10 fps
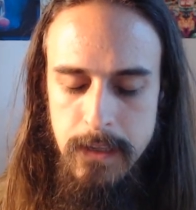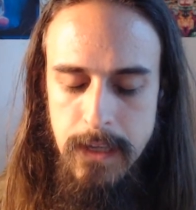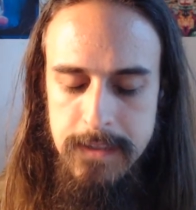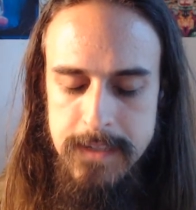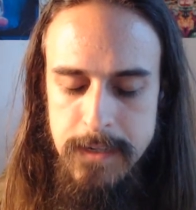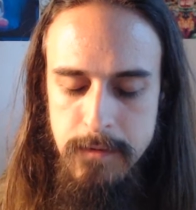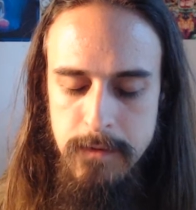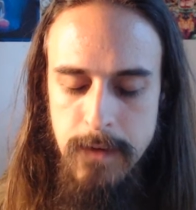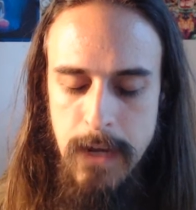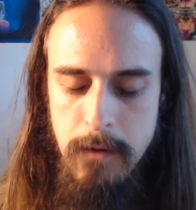At the center of
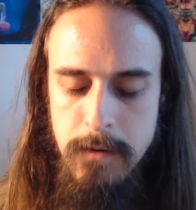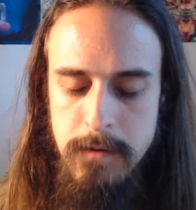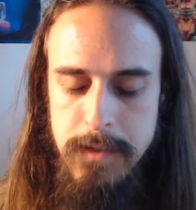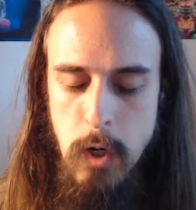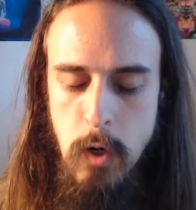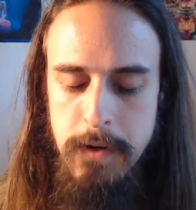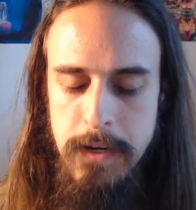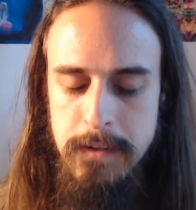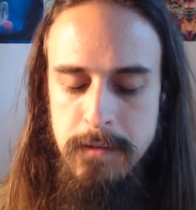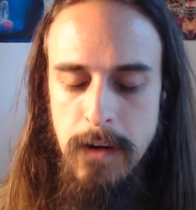the flower, there is an
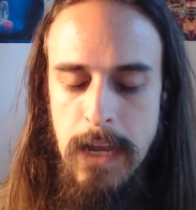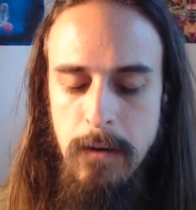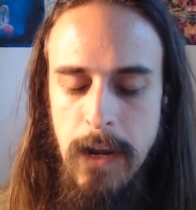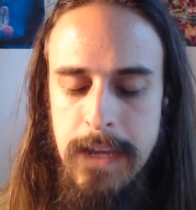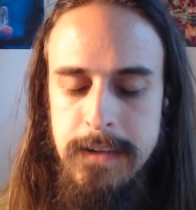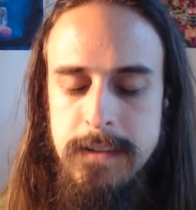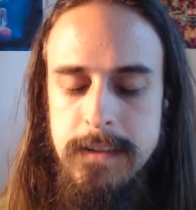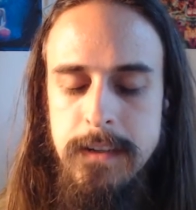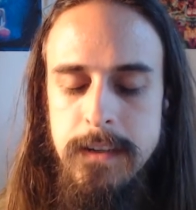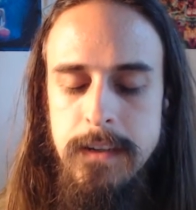opening to allow light,
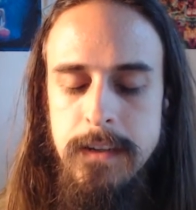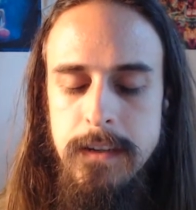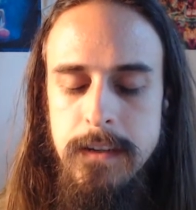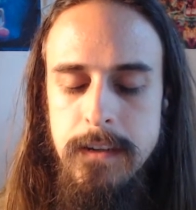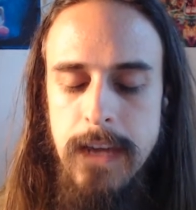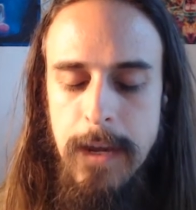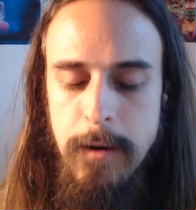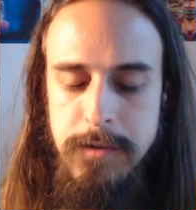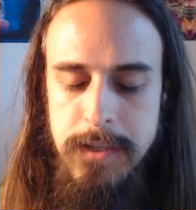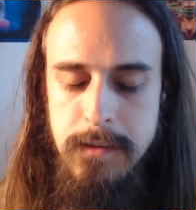
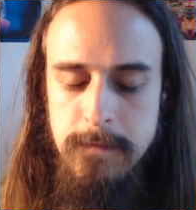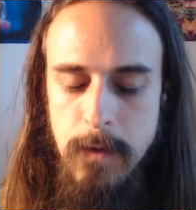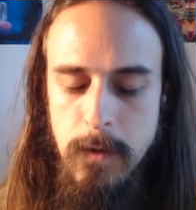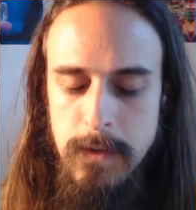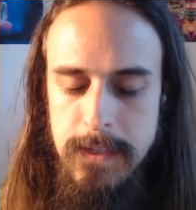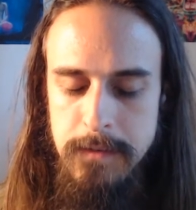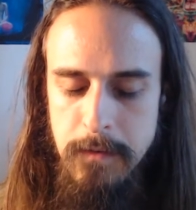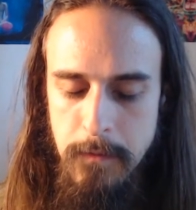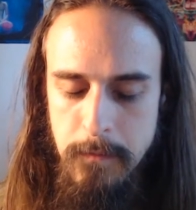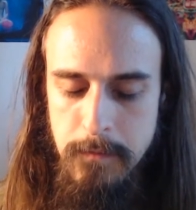energy to flow
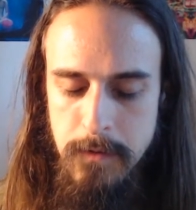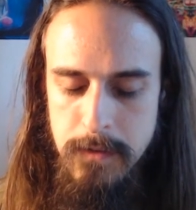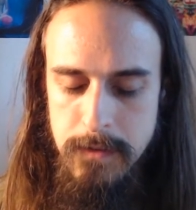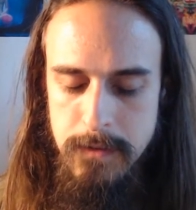in through it.